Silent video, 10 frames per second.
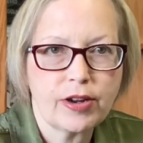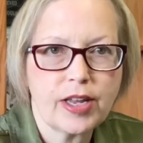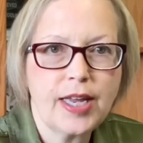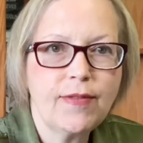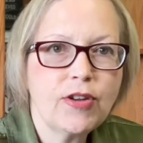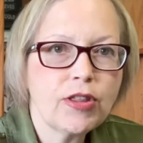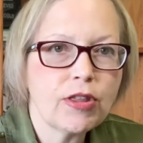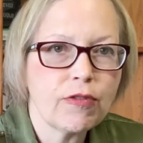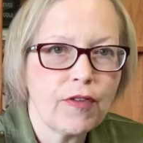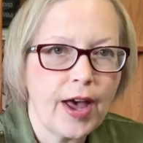even if the
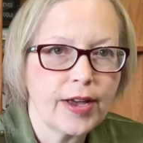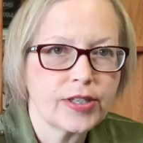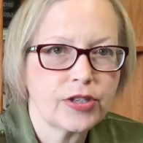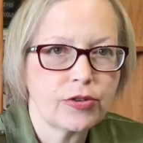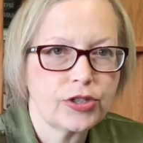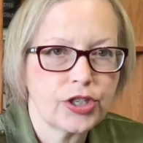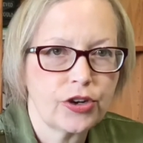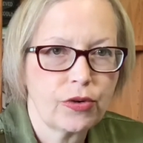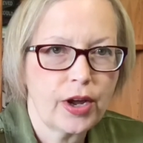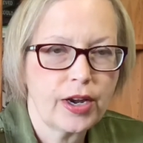facts don't
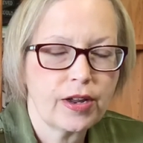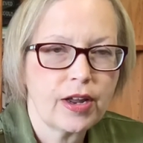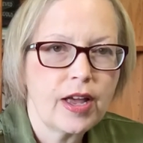generate it.